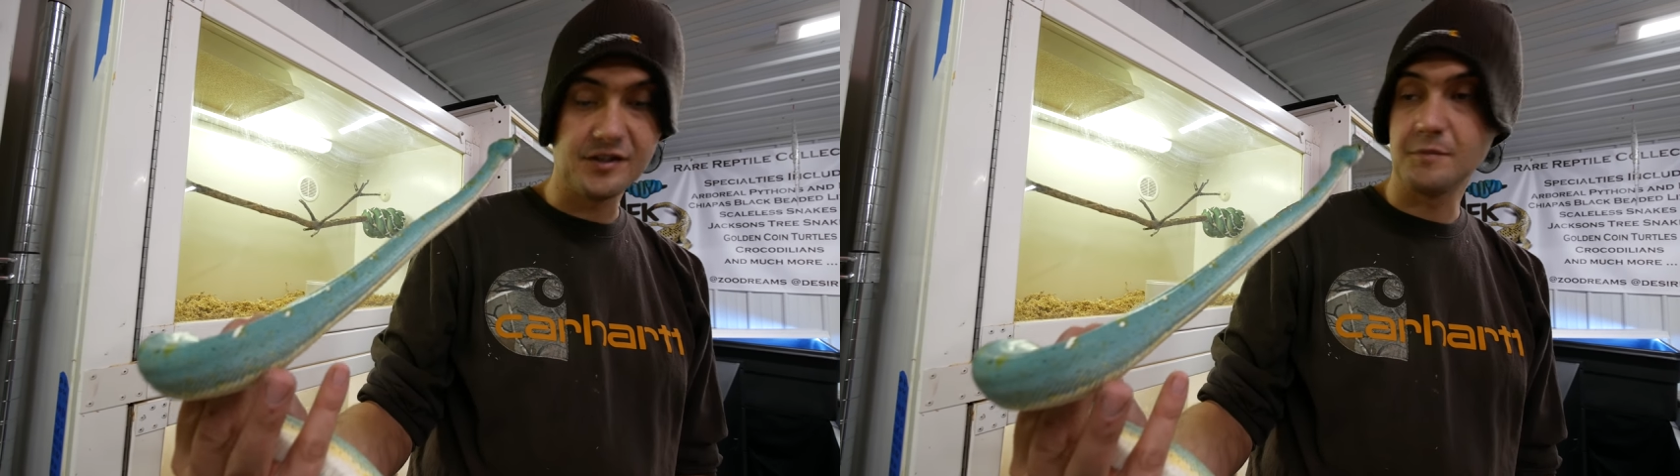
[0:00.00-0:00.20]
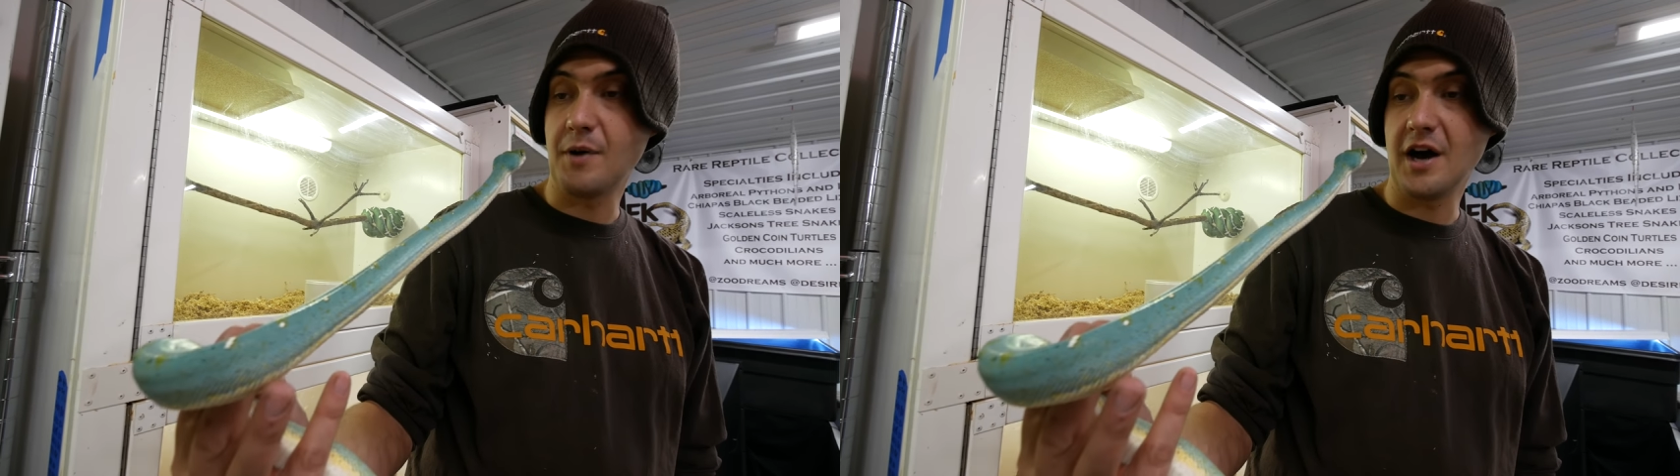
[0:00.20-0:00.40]

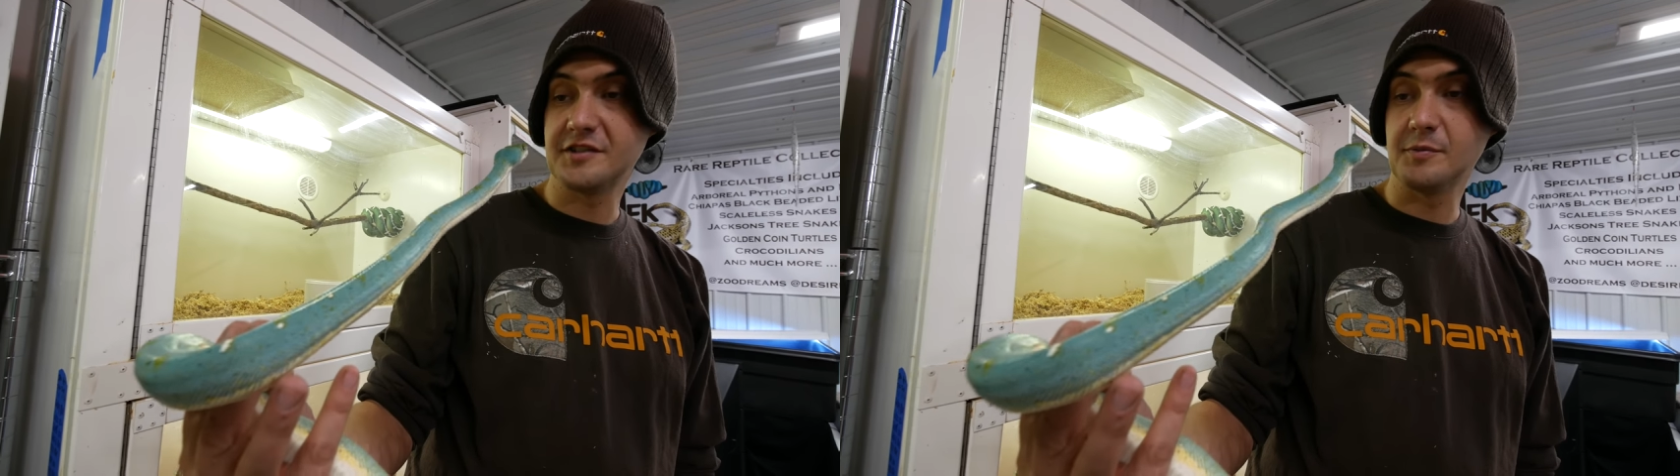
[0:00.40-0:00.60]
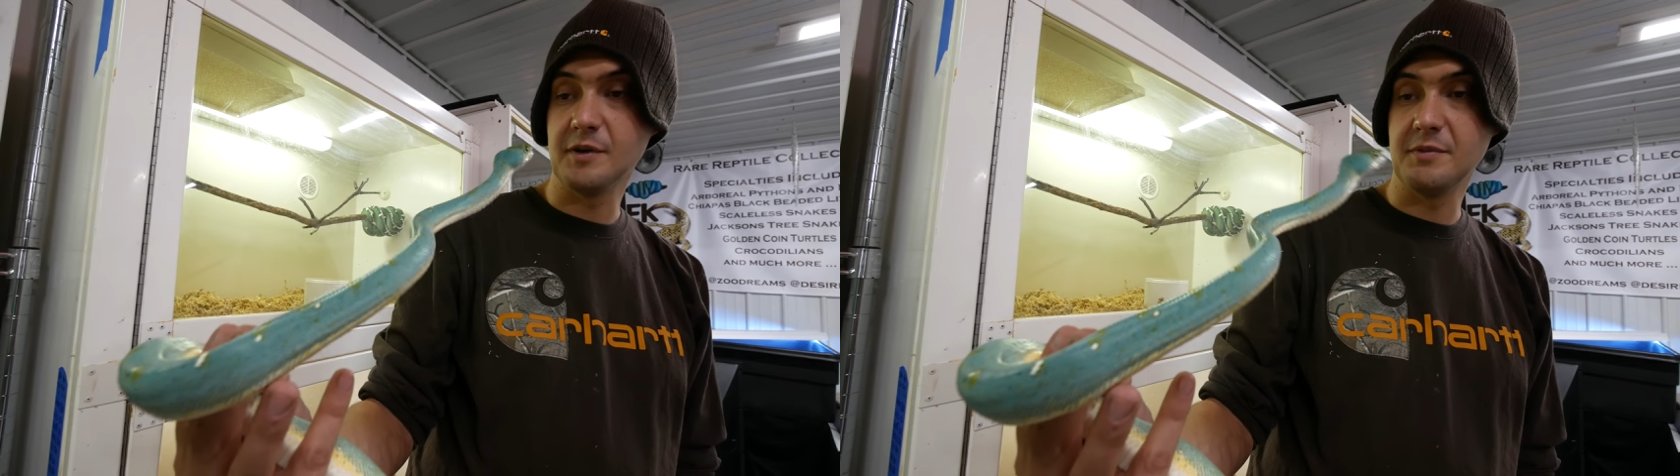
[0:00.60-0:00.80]
could
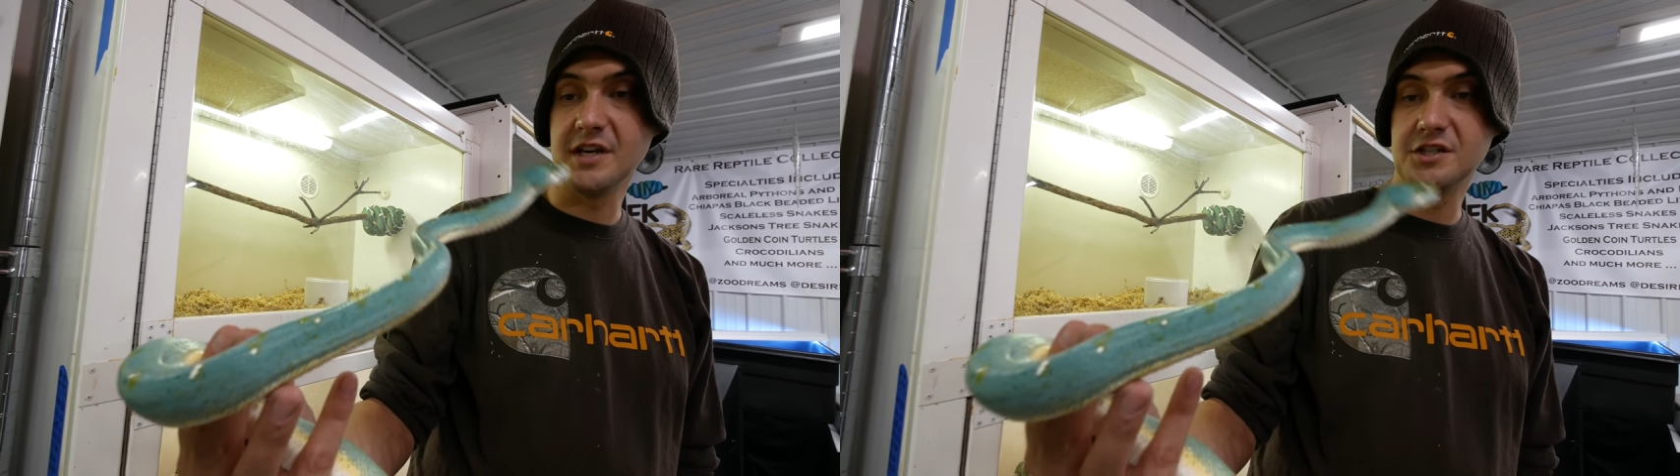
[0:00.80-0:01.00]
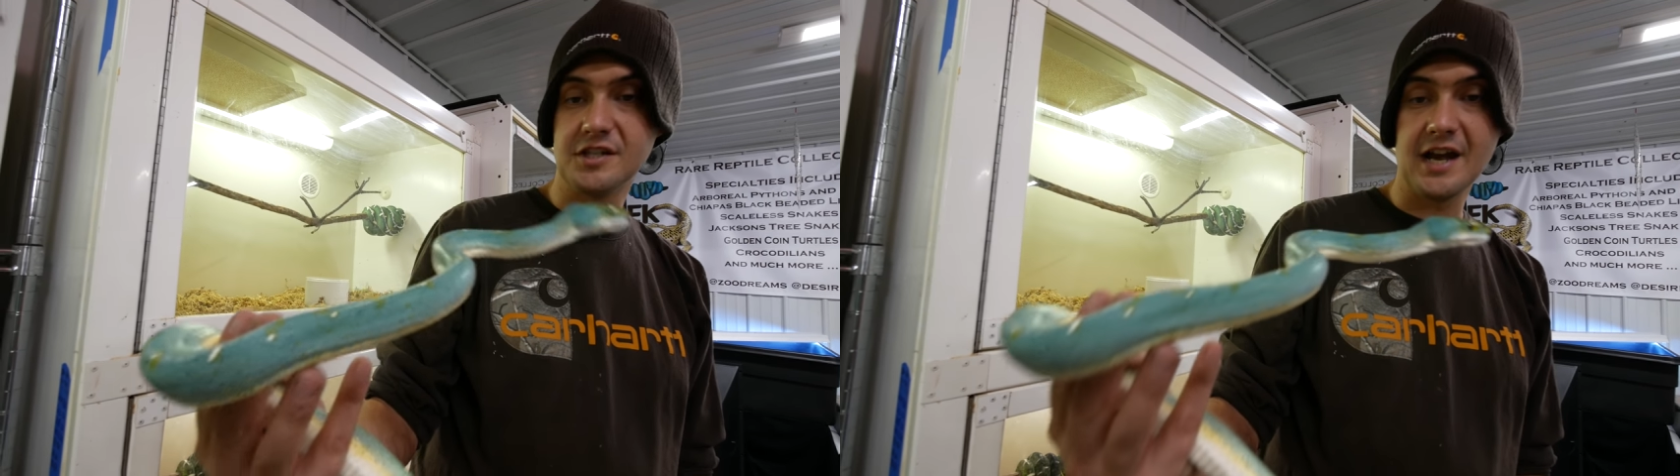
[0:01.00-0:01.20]
possibly
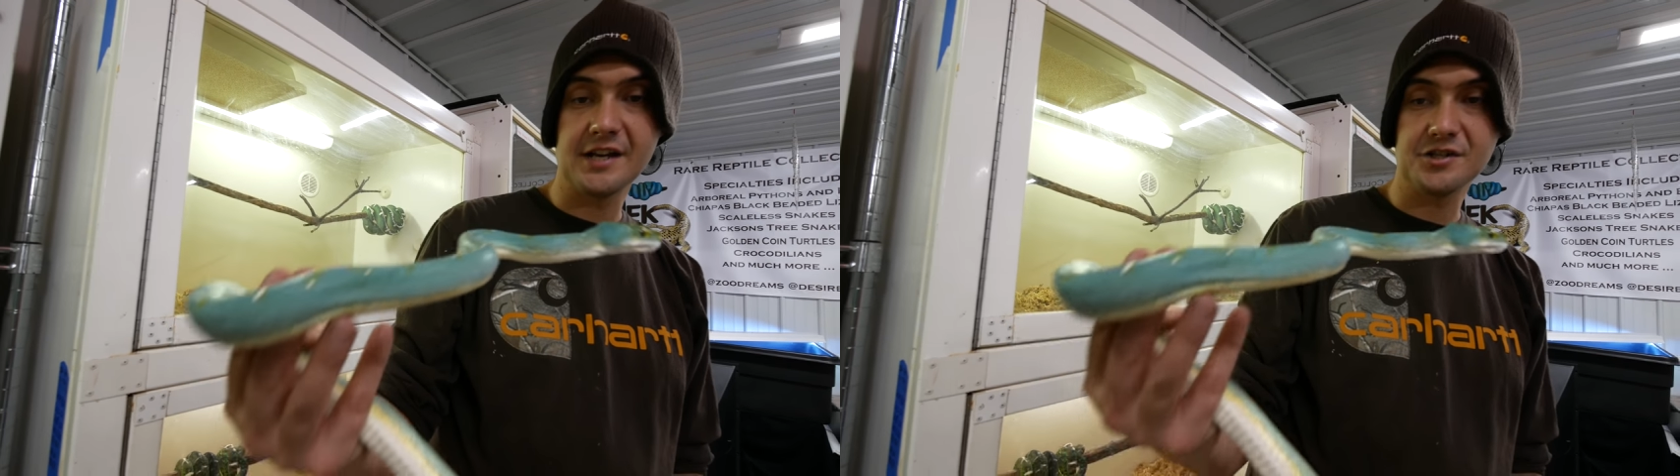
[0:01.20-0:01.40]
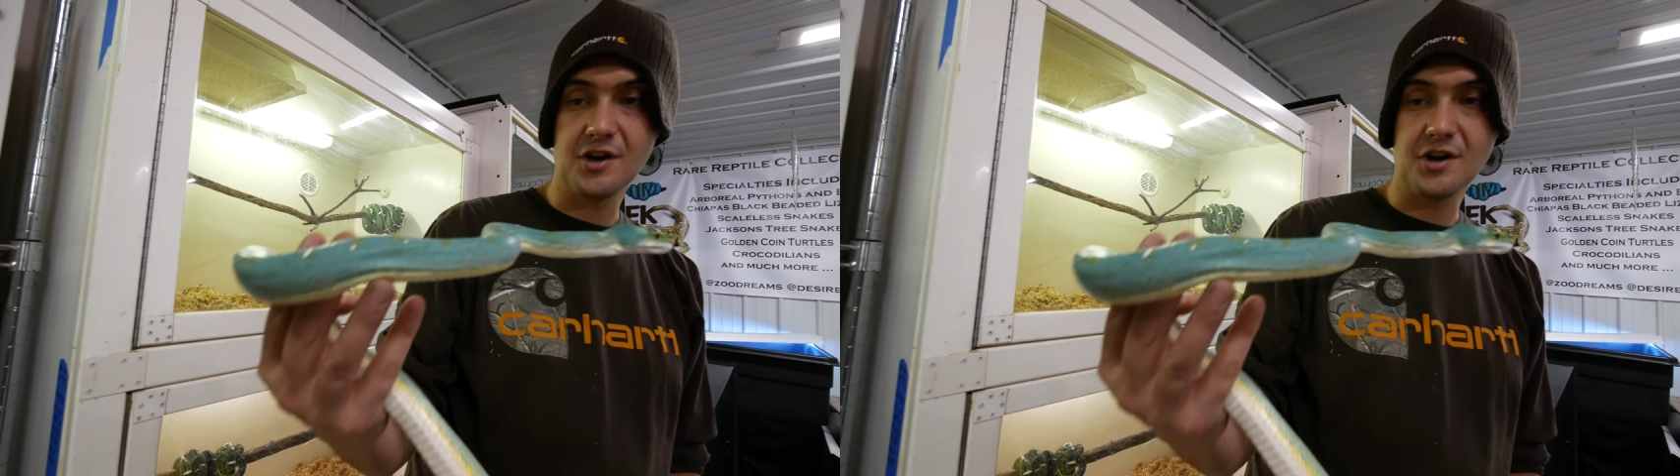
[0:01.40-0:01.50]
be a genetic